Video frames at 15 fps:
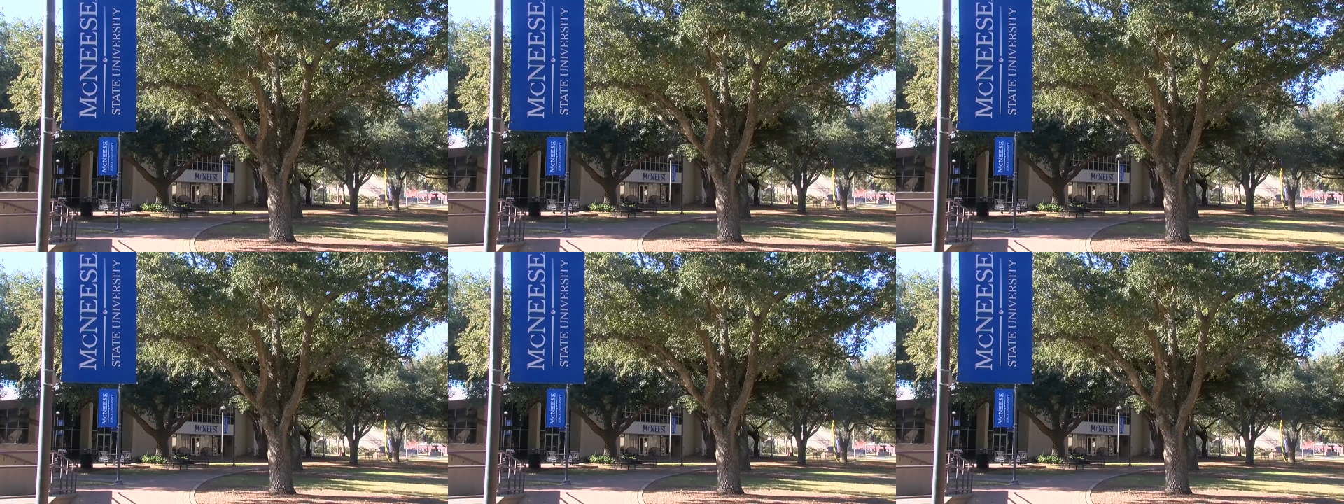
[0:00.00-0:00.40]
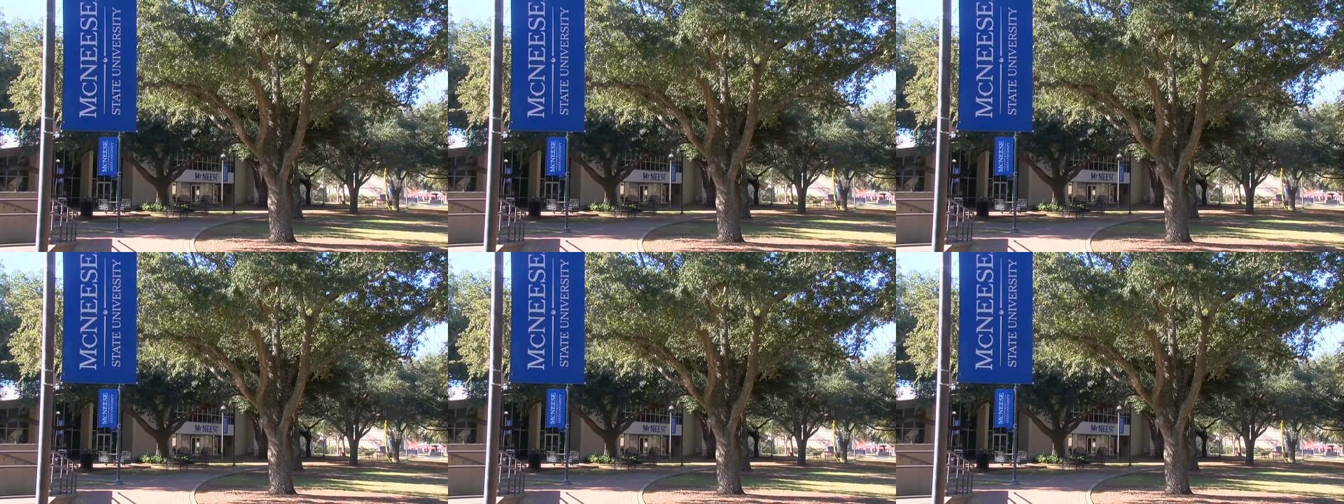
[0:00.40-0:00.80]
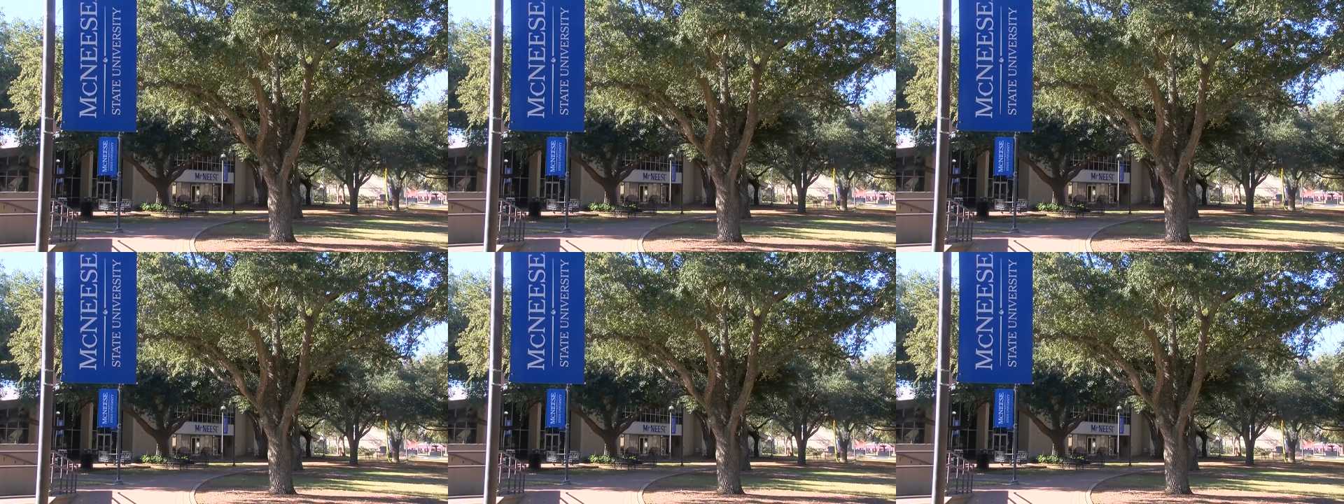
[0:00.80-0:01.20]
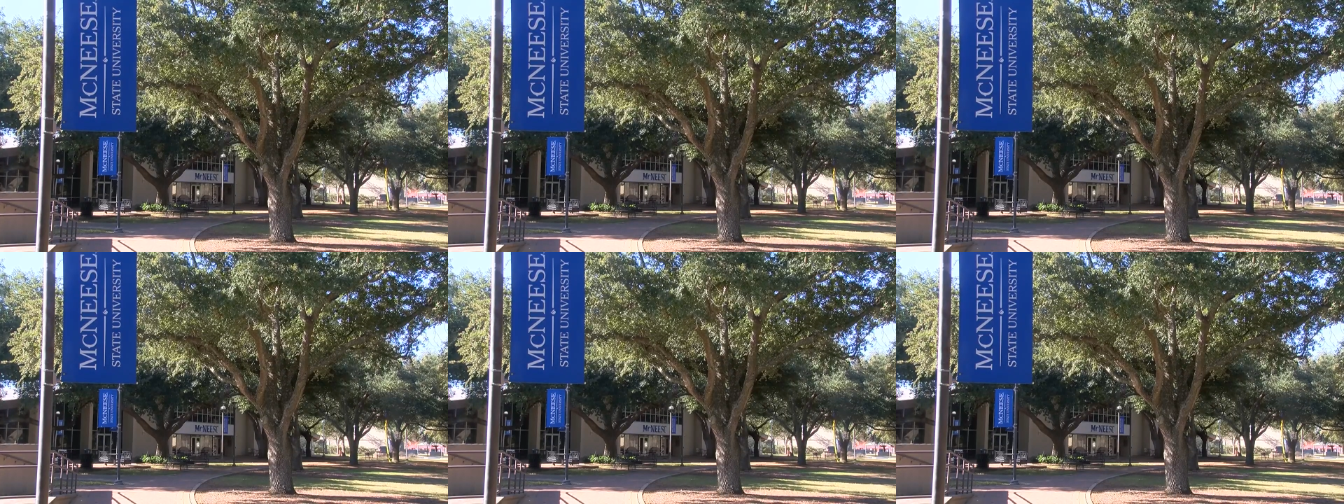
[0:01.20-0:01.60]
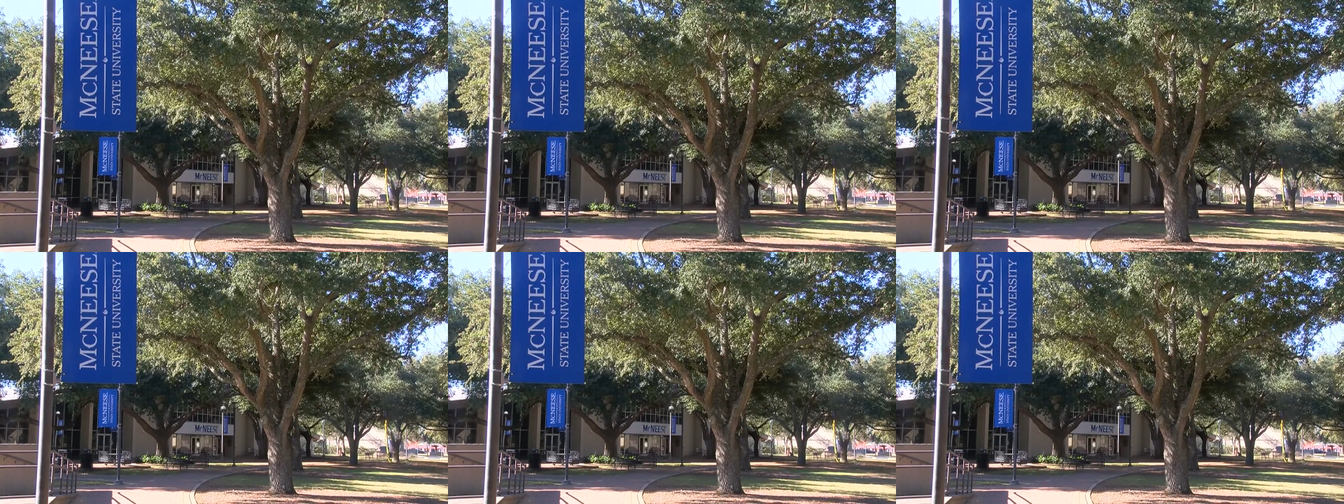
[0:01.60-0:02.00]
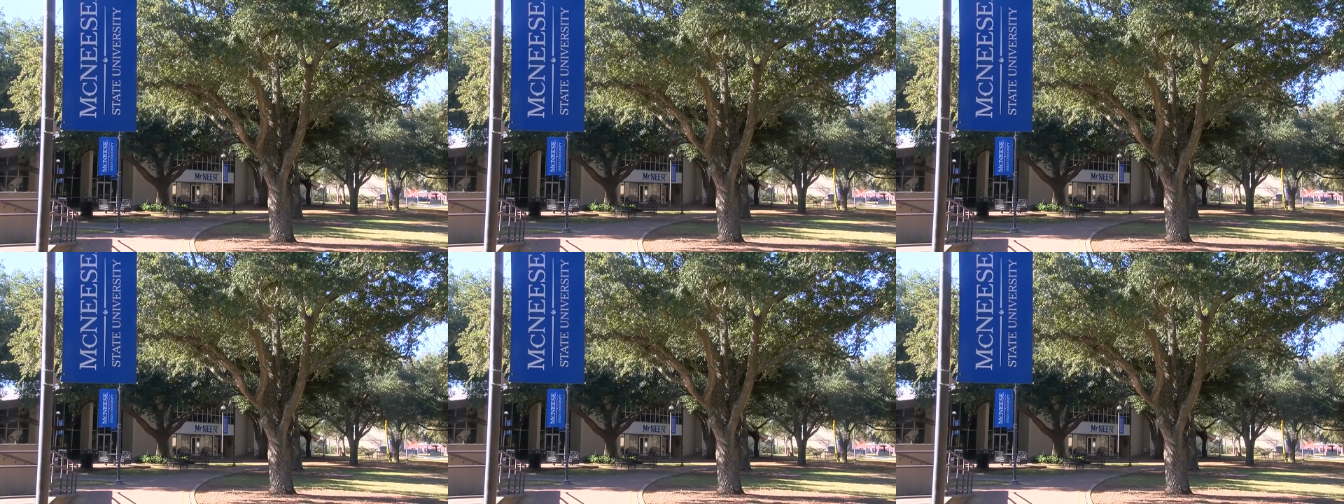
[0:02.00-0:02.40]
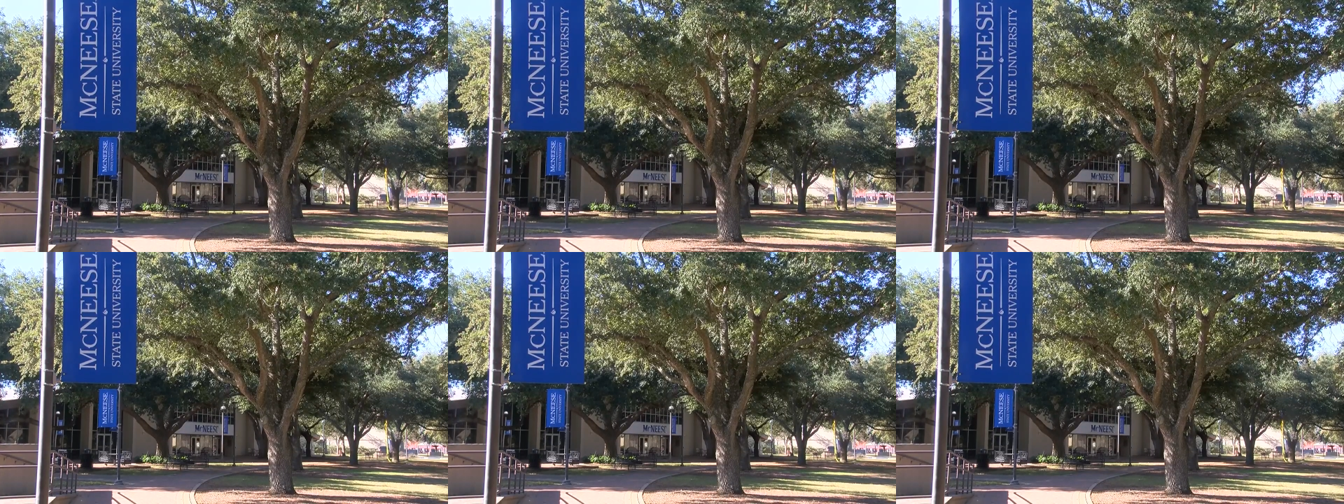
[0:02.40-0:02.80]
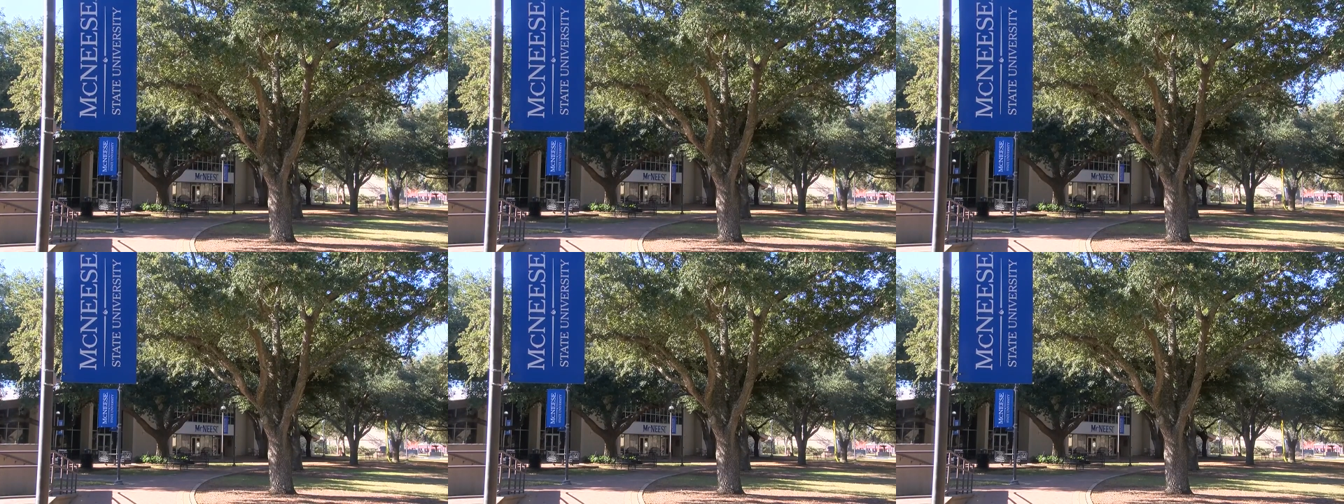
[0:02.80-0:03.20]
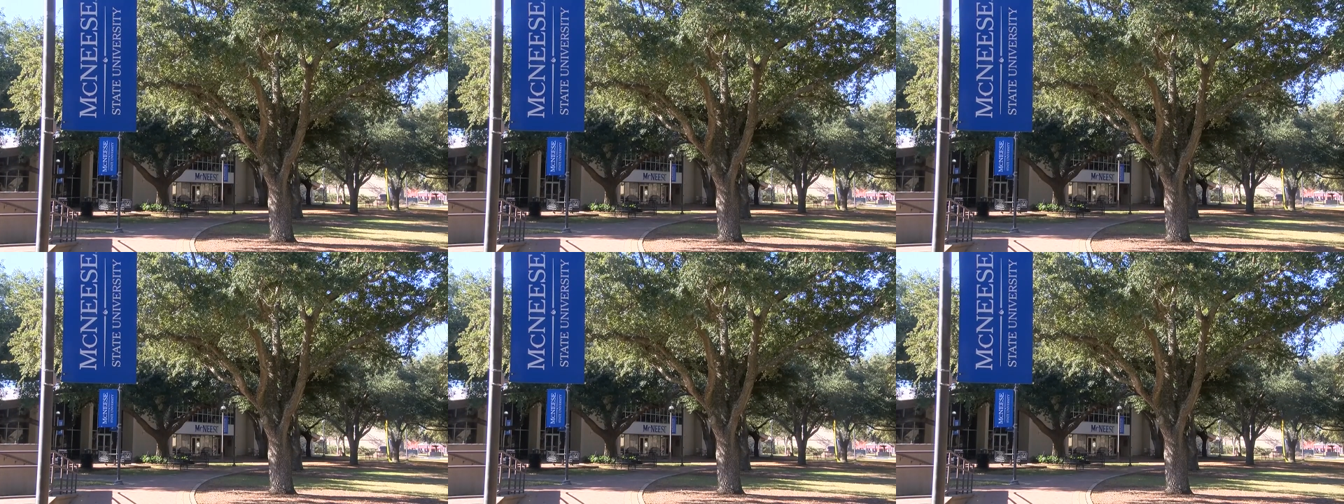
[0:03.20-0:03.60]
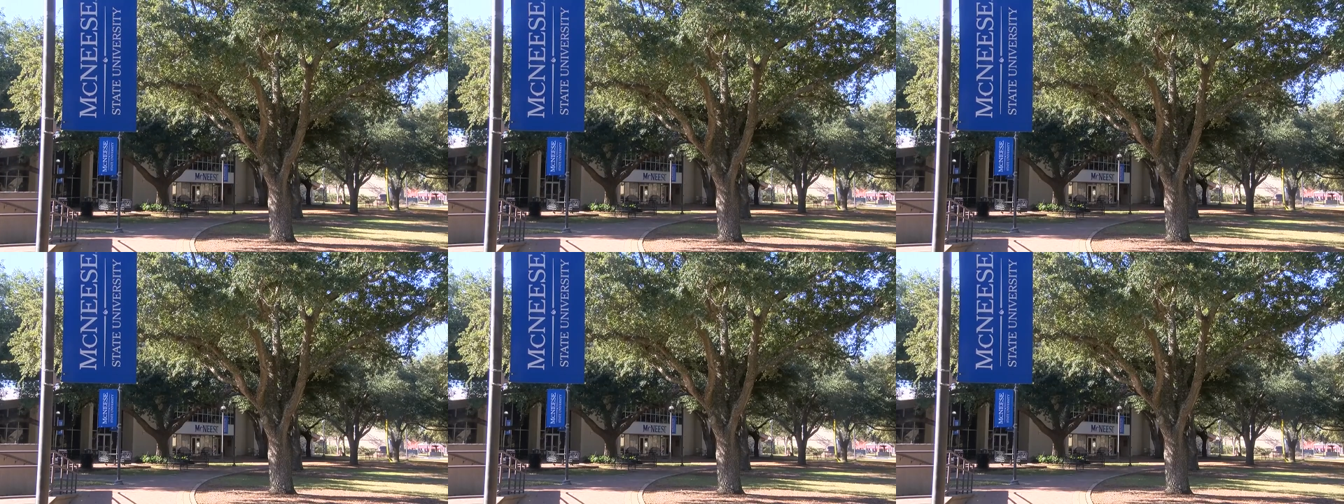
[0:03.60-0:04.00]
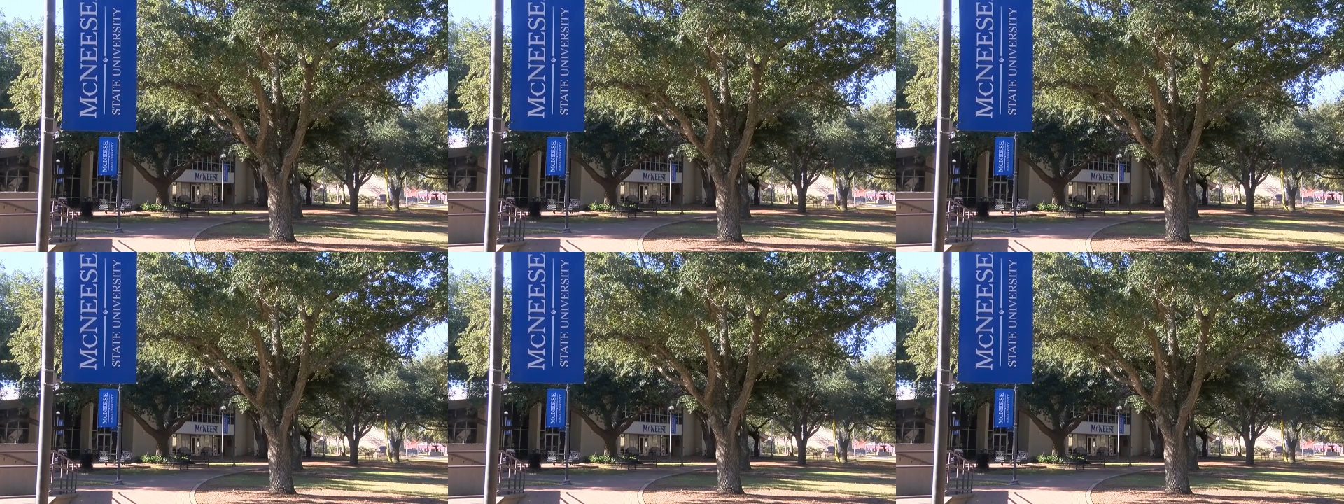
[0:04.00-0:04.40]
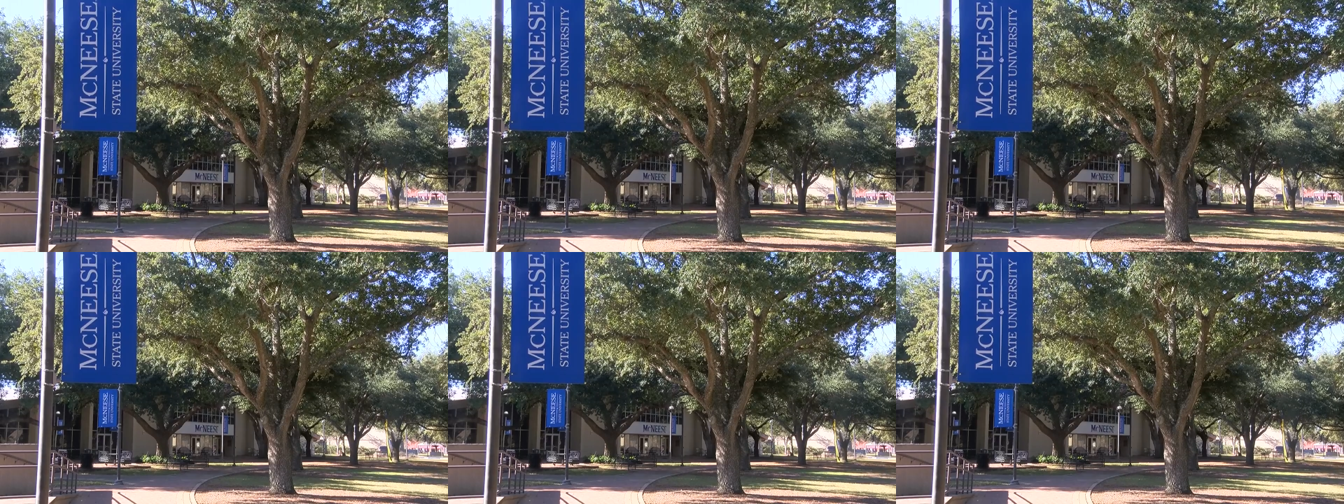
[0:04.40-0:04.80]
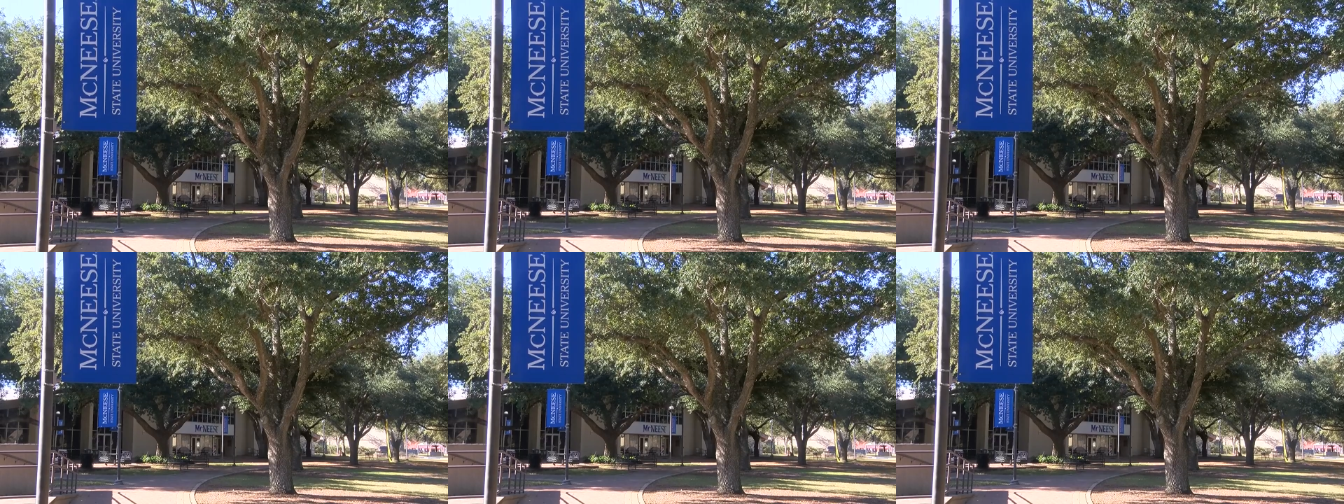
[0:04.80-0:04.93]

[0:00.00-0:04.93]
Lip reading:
[unreadable: no face in view]